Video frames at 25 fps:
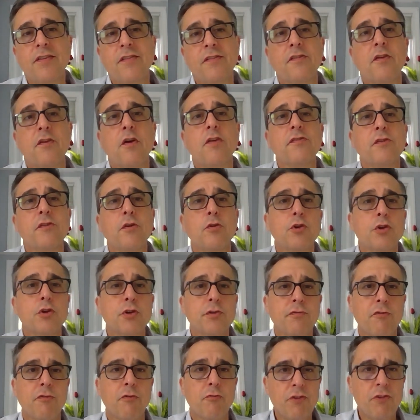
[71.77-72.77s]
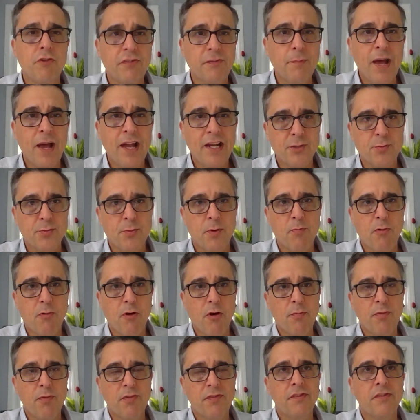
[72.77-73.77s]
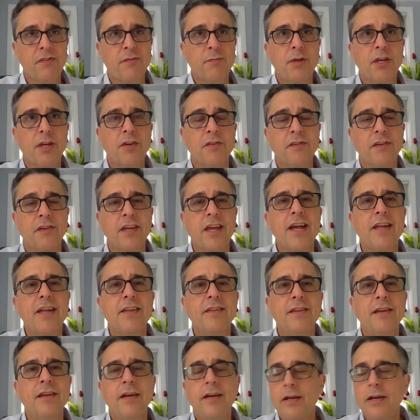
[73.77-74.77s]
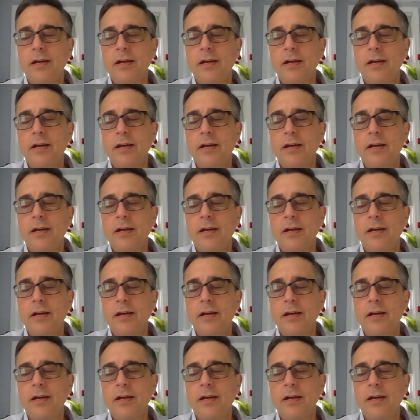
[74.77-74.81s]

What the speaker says: It's also good for risk management purposes because, again,